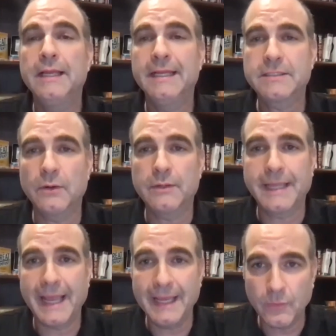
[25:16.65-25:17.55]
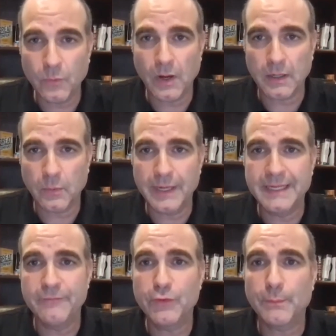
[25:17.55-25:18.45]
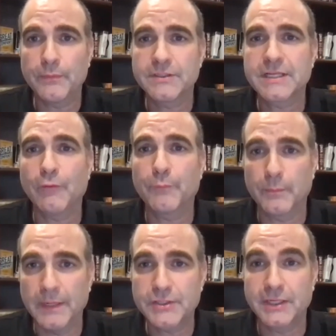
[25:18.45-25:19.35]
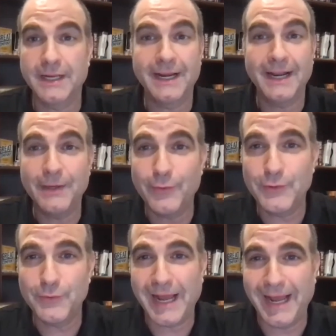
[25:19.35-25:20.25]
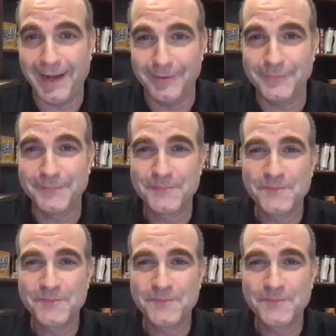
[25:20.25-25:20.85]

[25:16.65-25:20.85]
It's okay to walk away. Give yourself permission. And I know you have.